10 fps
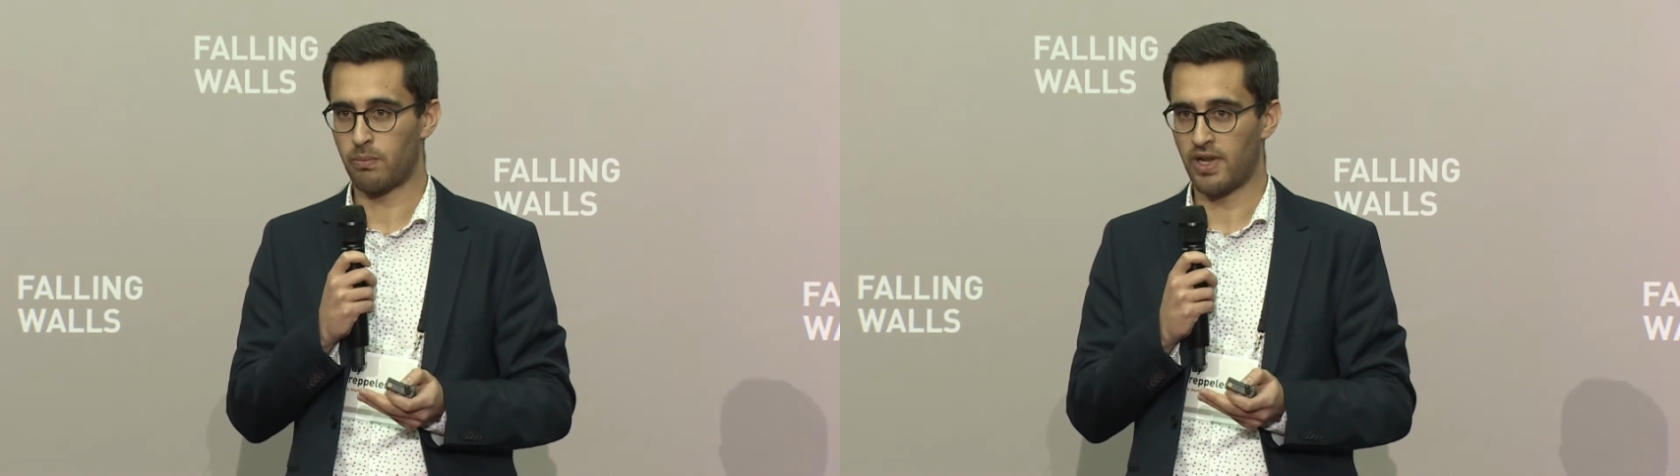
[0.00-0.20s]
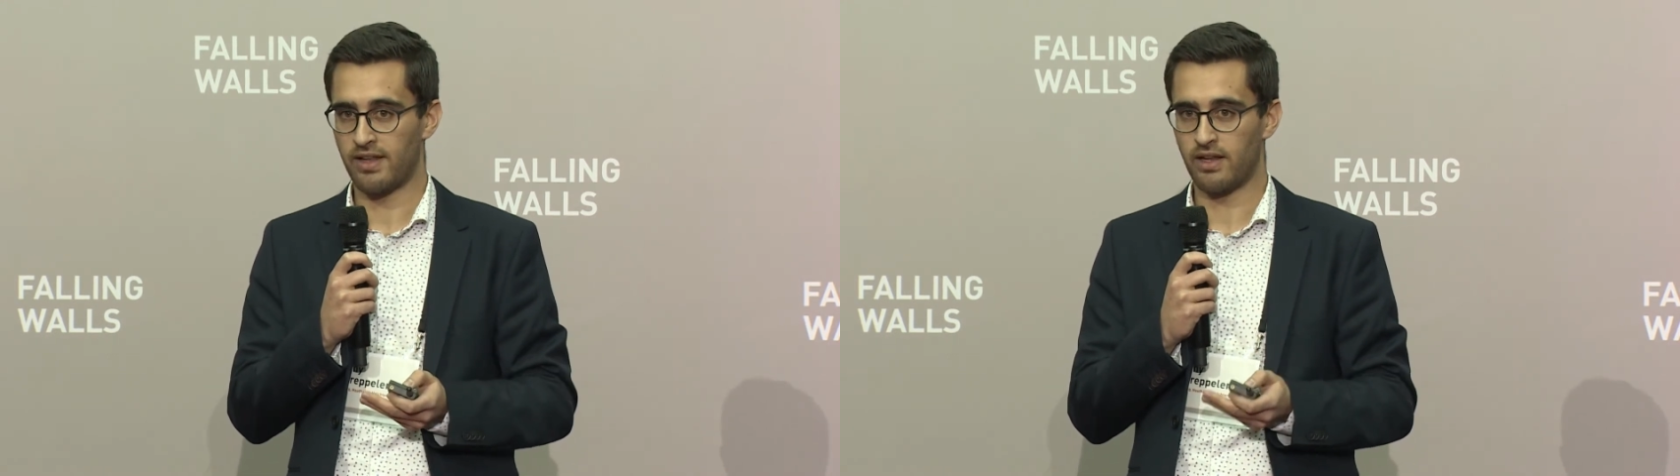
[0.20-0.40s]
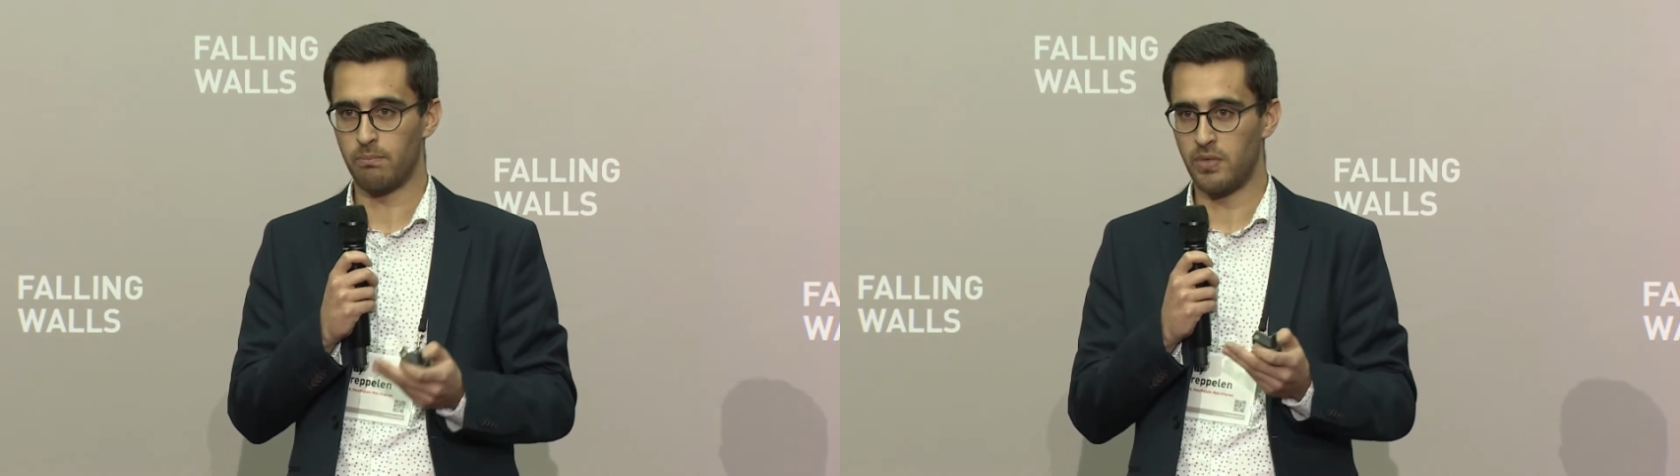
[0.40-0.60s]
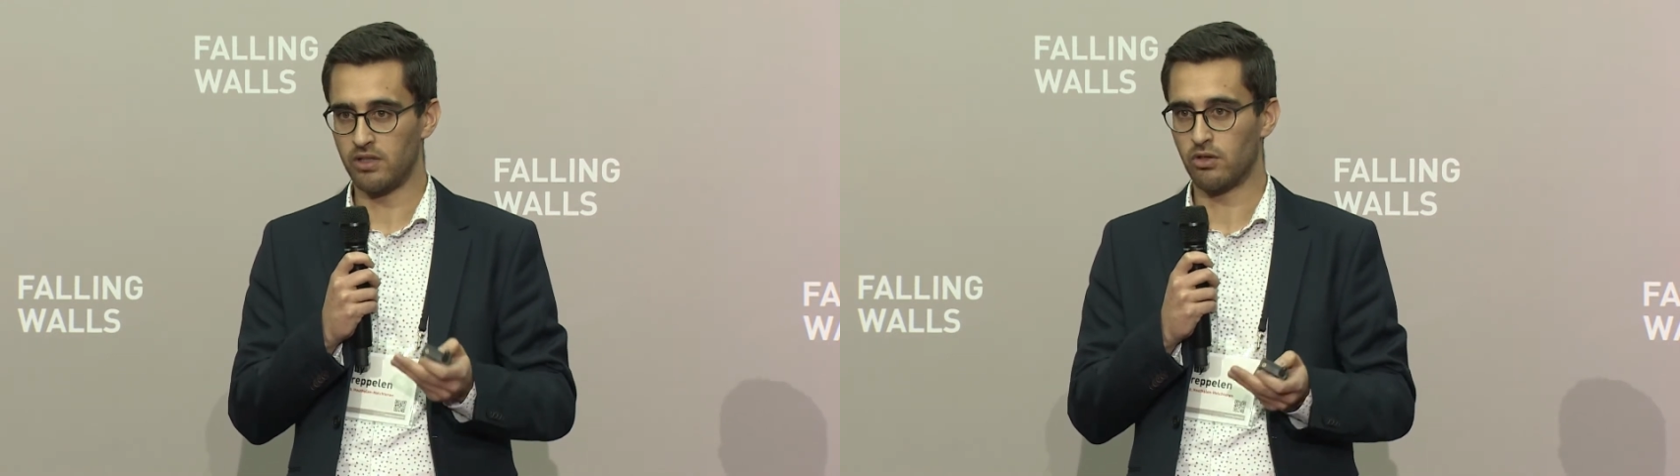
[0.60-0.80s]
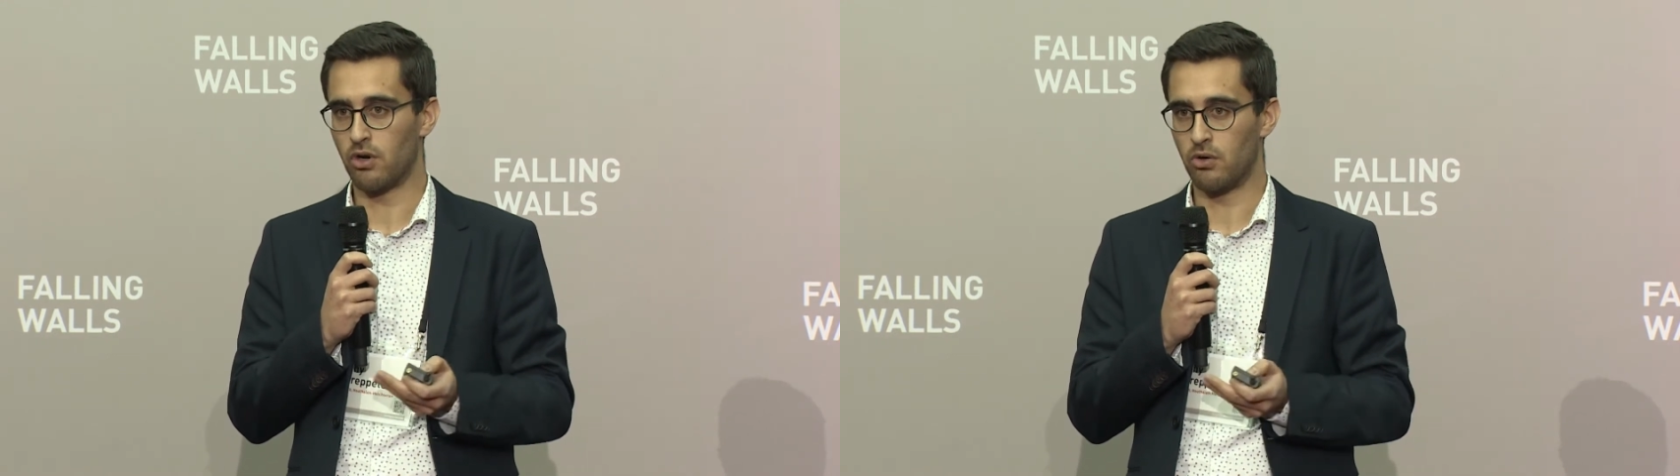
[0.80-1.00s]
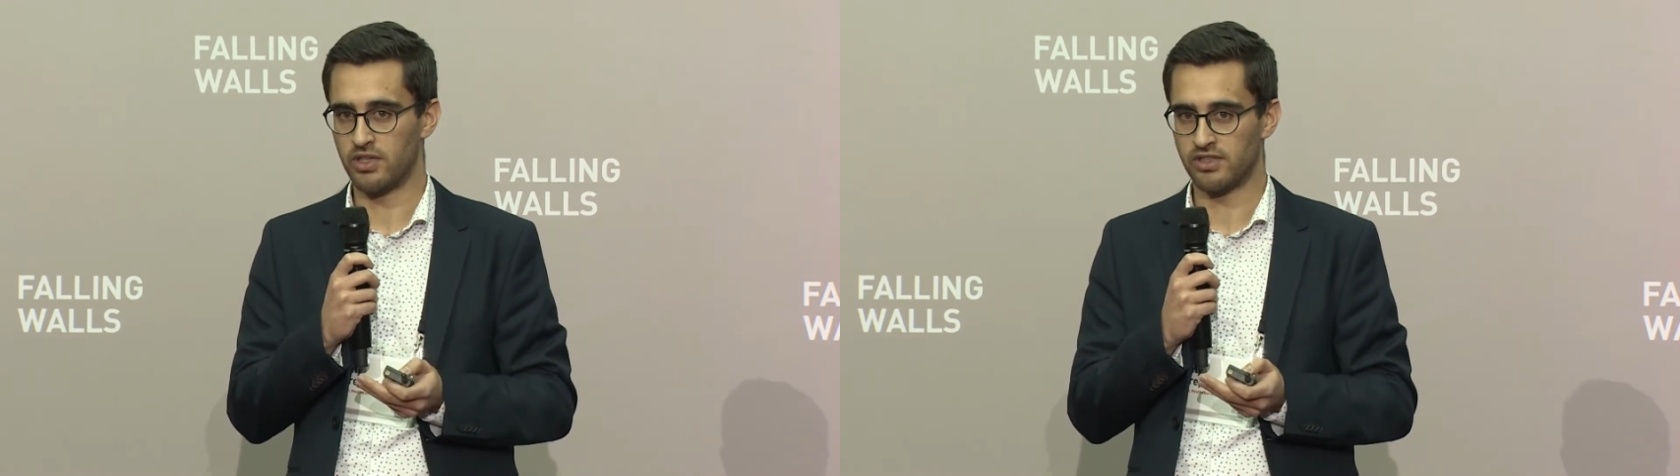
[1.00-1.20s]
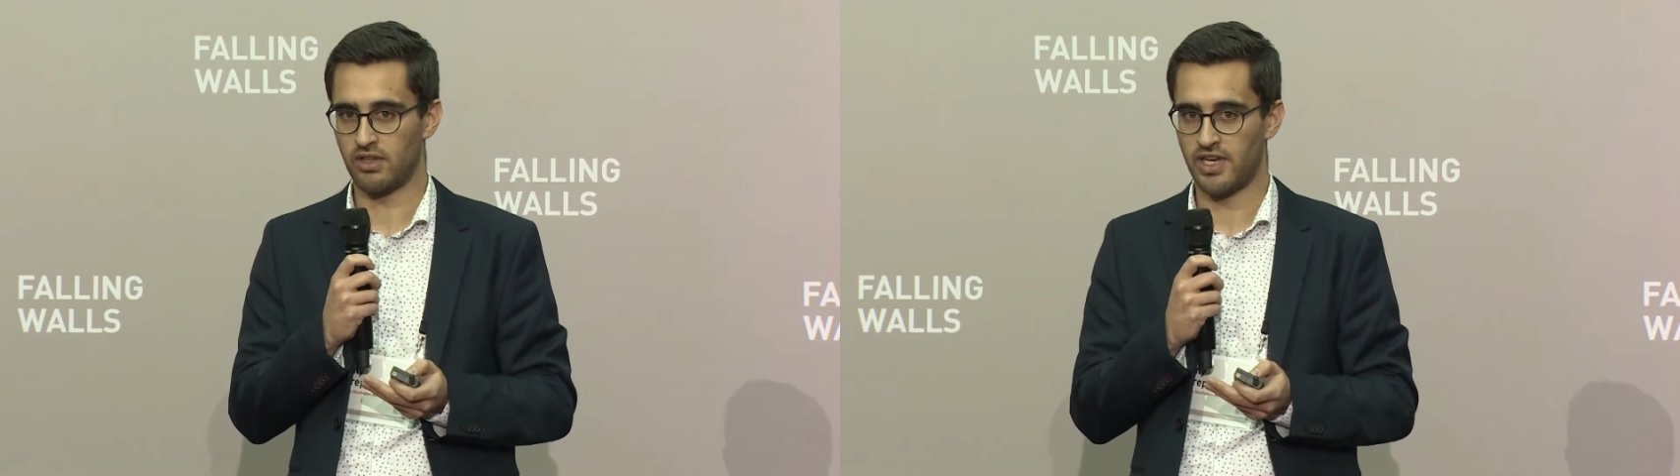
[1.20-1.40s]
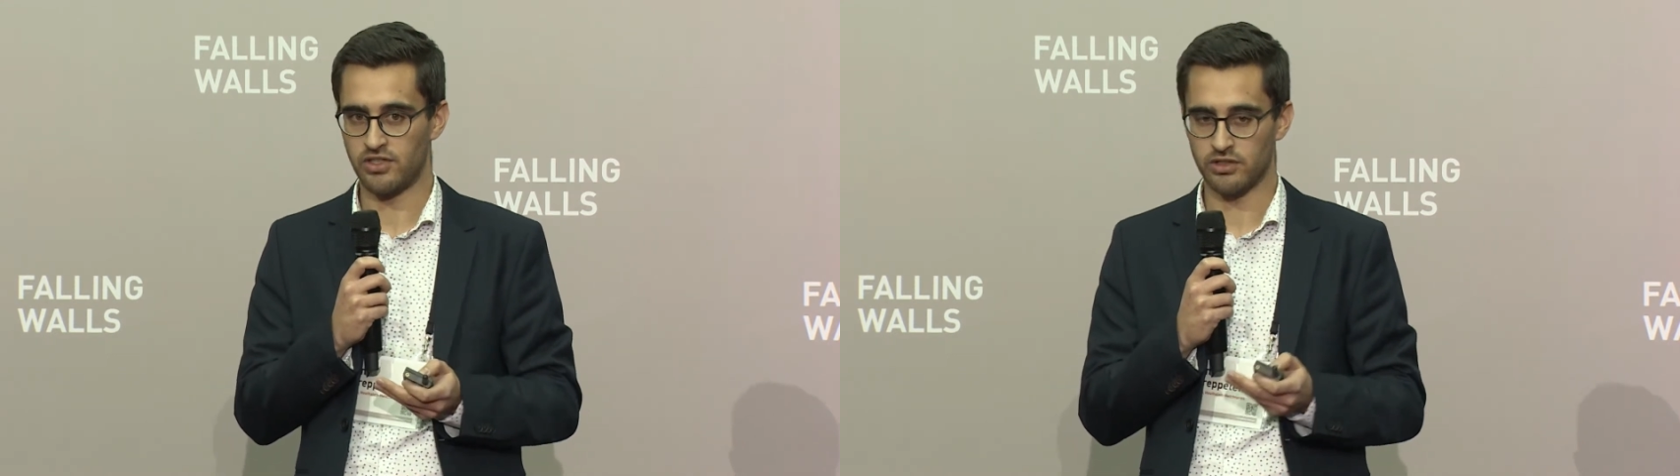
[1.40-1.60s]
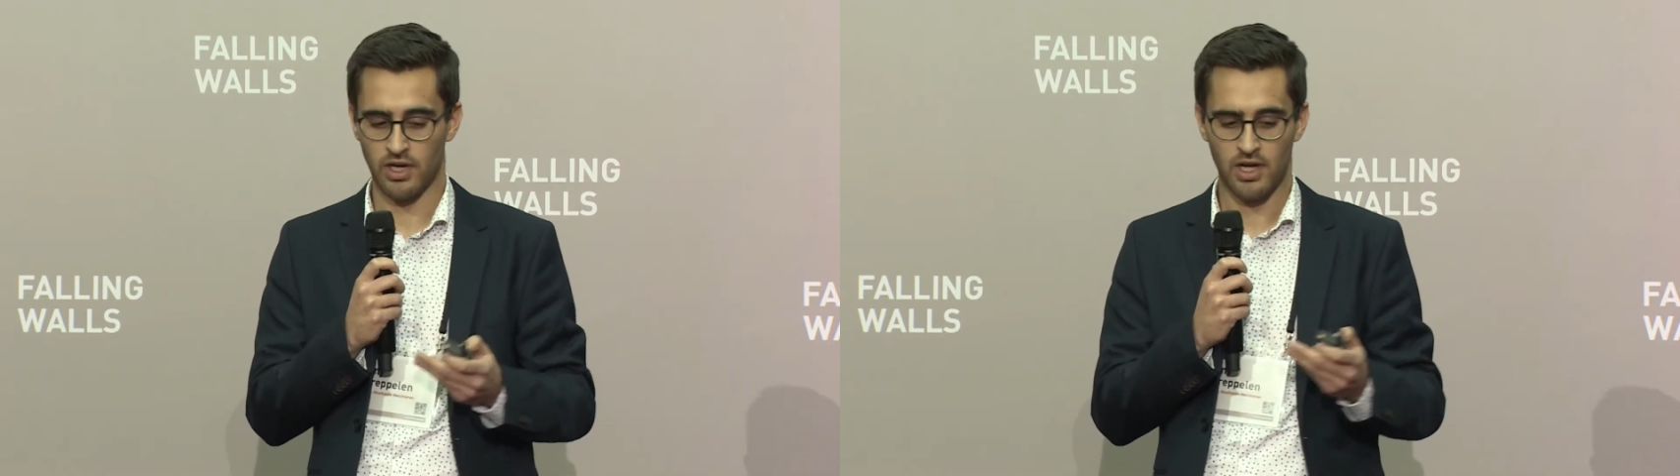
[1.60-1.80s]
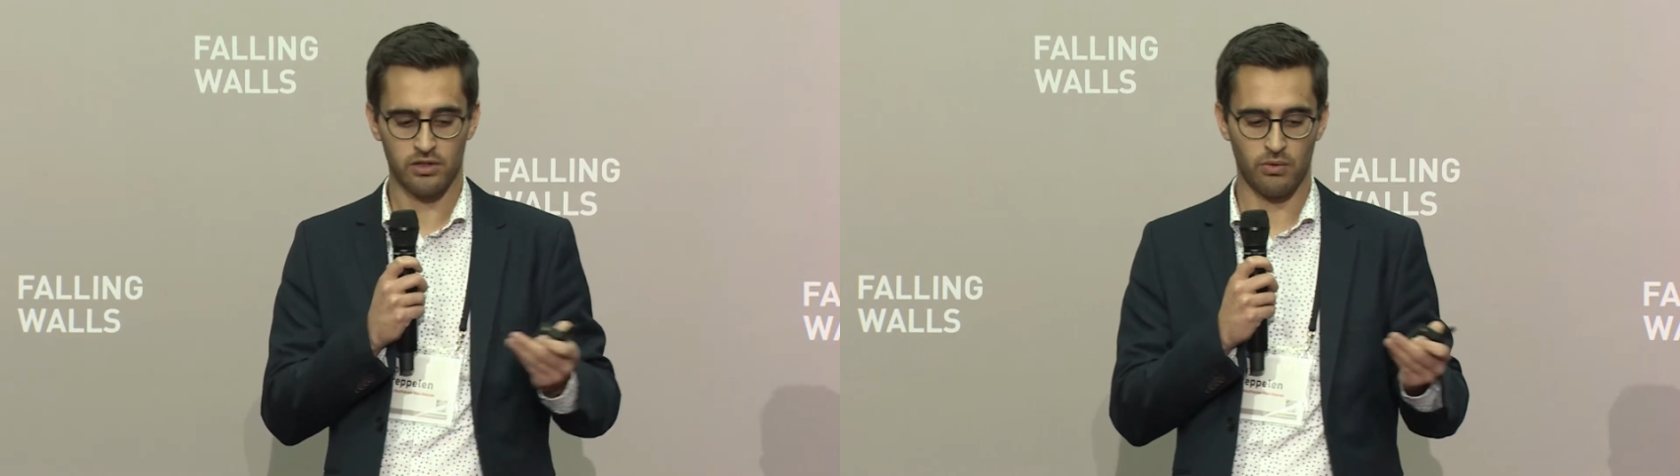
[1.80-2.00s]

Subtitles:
plan and build our own installations